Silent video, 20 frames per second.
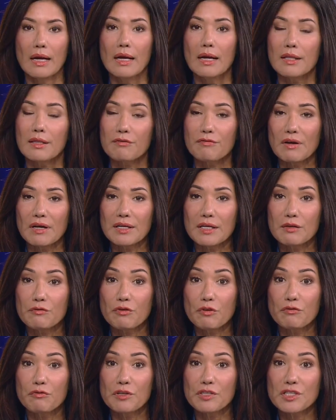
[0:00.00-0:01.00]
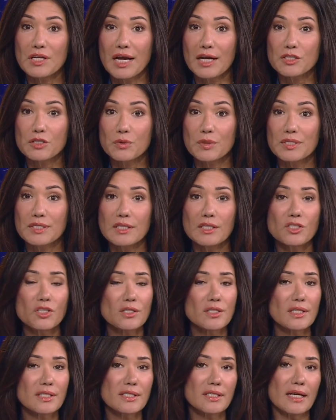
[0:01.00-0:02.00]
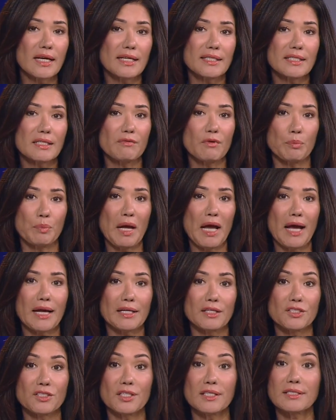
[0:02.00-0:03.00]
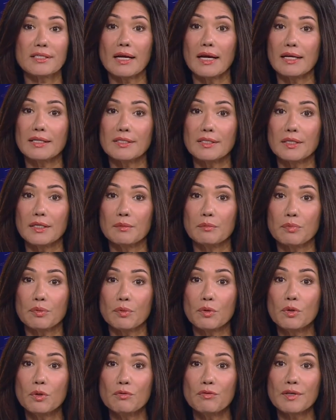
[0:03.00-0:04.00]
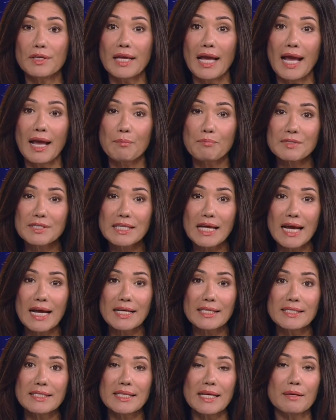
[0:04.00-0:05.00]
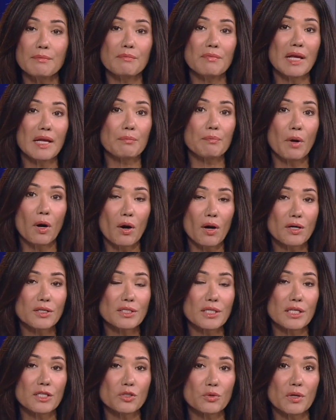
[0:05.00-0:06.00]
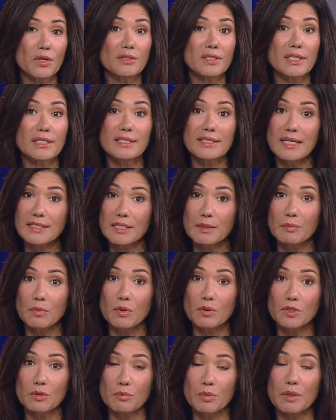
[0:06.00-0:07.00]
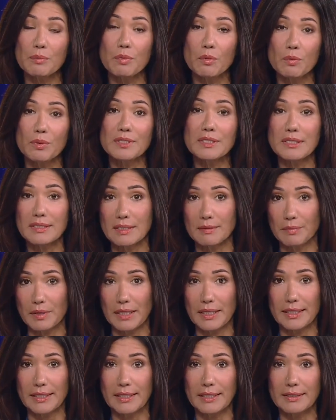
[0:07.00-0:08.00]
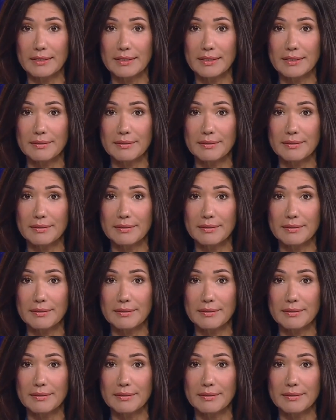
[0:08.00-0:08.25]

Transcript: The funding for fish hatcheries is just a slice of a package designed to improve campsites and make parks and trails accessible to people with disabilities.